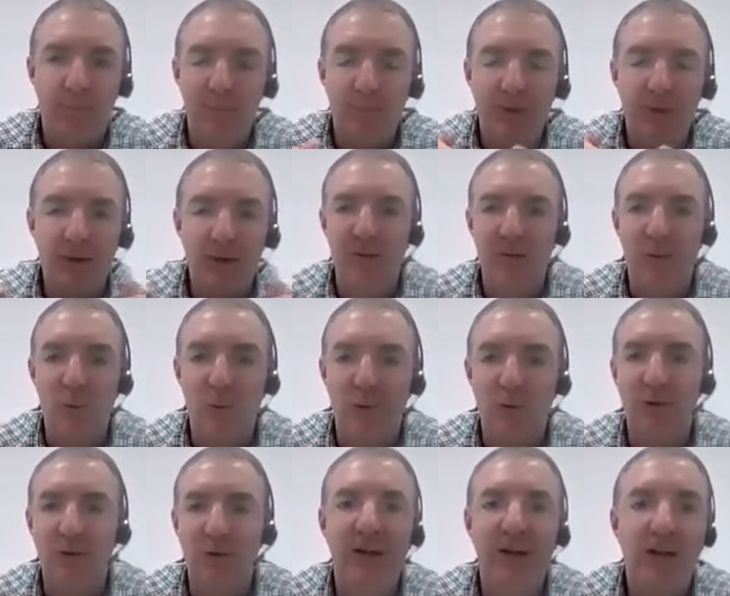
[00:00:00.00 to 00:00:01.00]
depth of
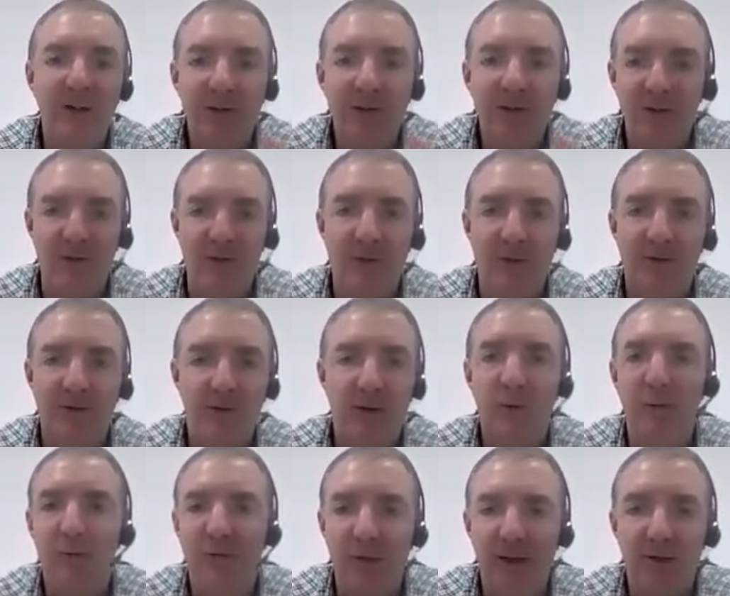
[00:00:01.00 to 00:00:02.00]
organization, the right
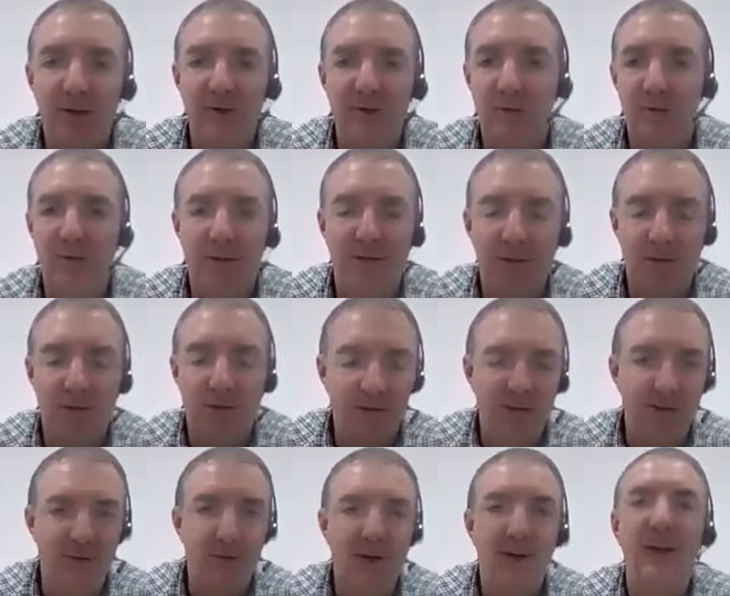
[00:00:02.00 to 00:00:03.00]
skill sets,
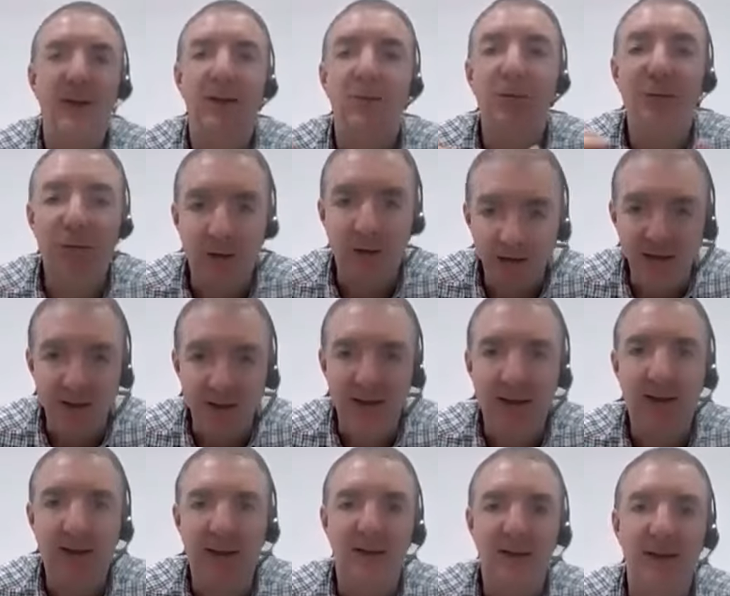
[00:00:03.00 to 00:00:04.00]
etc.? Can they fund
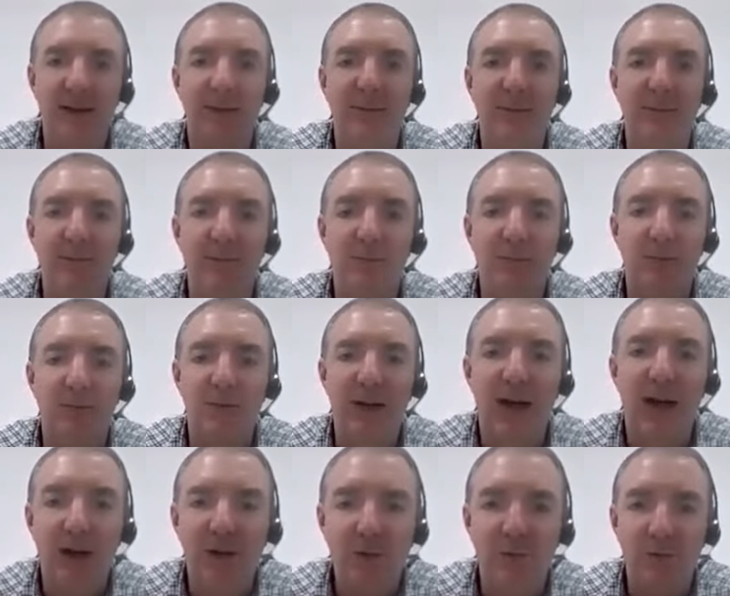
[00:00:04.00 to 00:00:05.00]
it? Can they
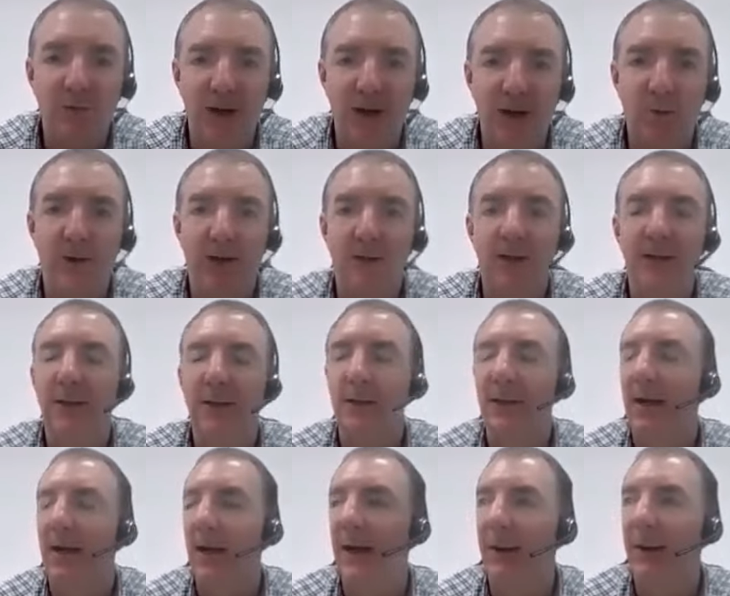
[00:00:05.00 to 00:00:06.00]
cash flow it?
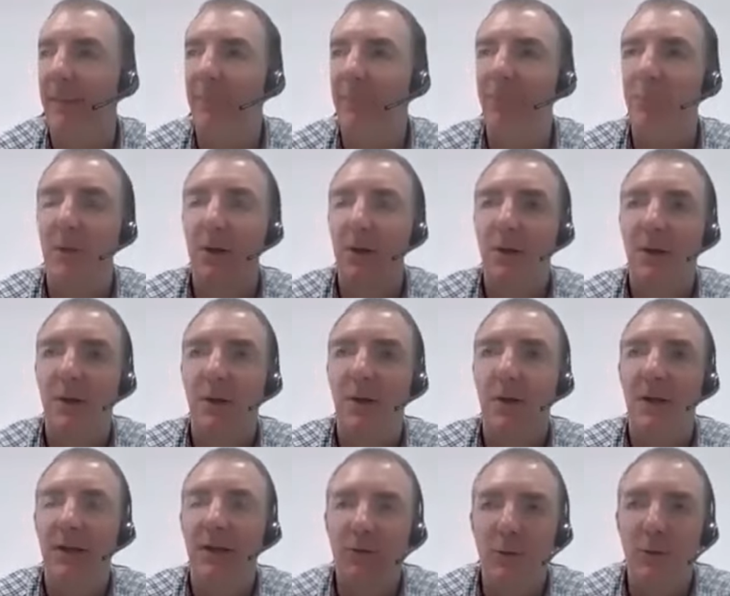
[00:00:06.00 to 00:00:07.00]

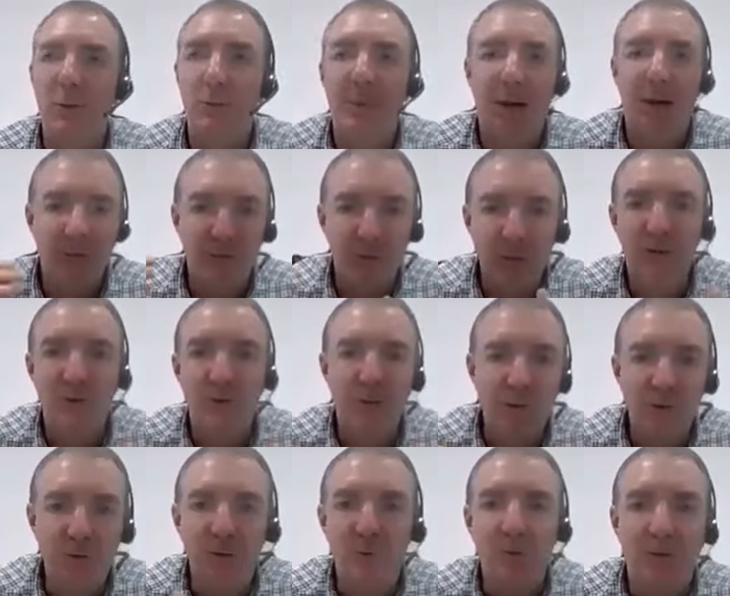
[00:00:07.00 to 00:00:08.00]
It's all about doing your
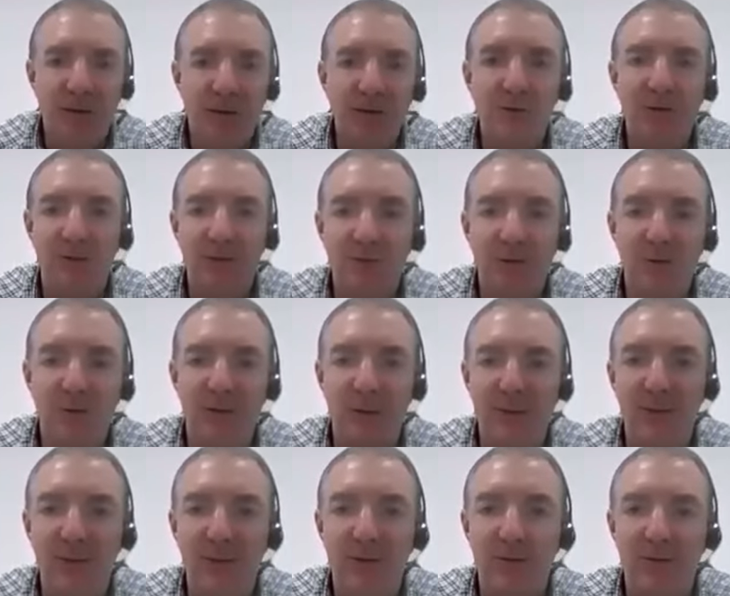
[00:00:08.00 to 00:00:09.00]
due diligence on
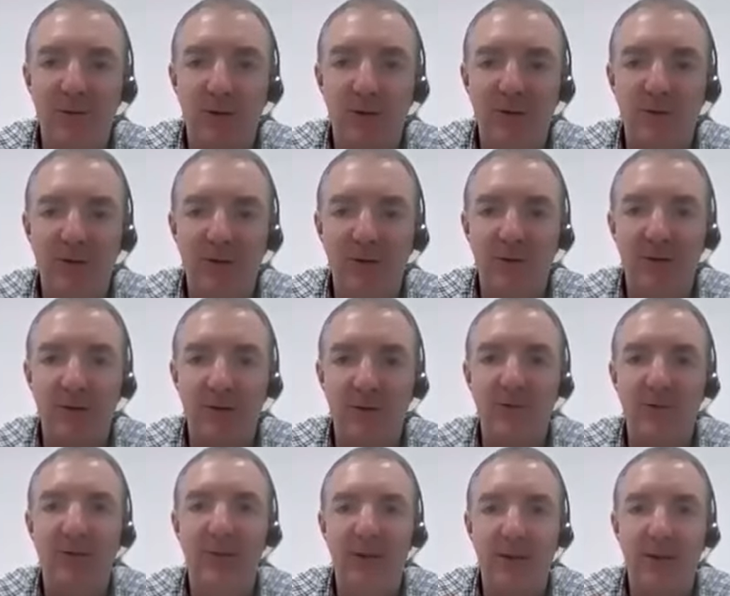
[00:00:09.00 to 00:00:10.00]
them in the first
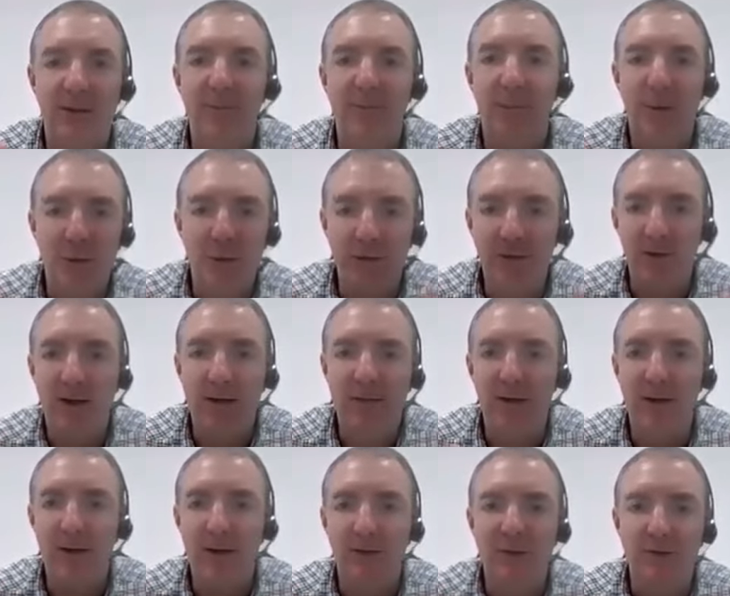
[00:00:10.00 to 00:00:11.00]
instance and then building that
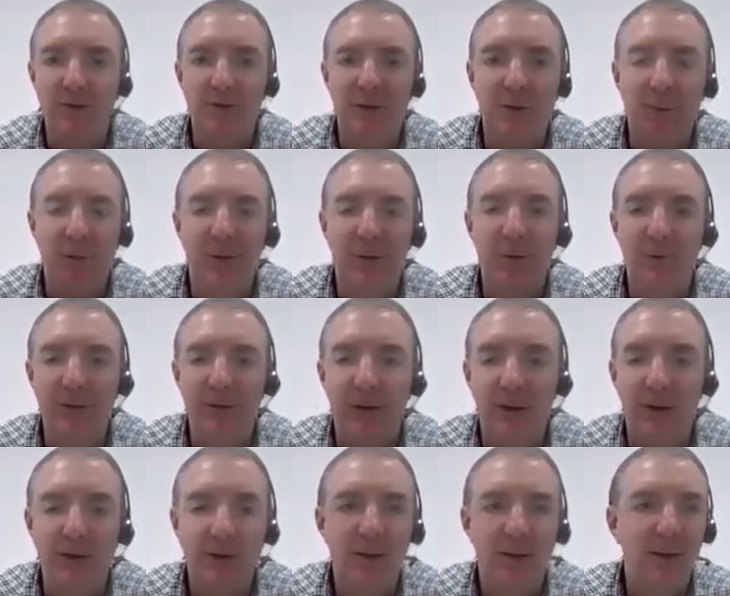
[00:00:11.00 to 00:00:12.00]
relationship along
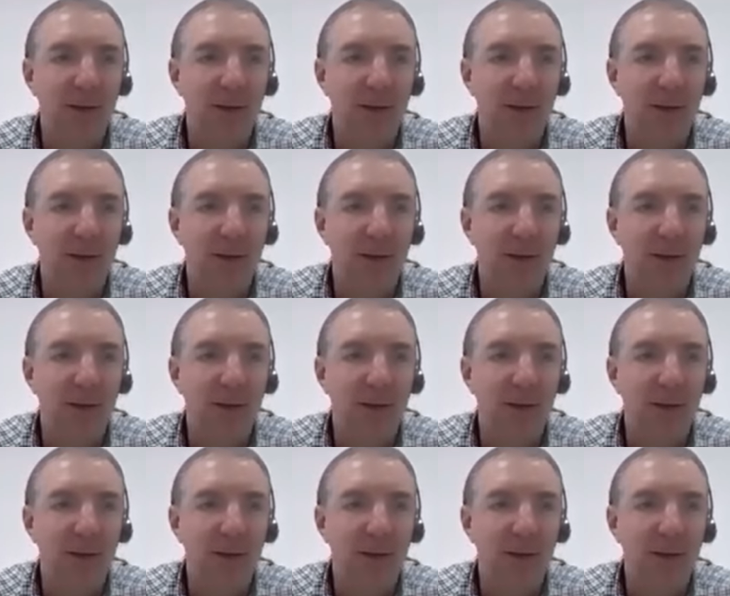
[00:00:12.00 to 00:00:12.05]
there.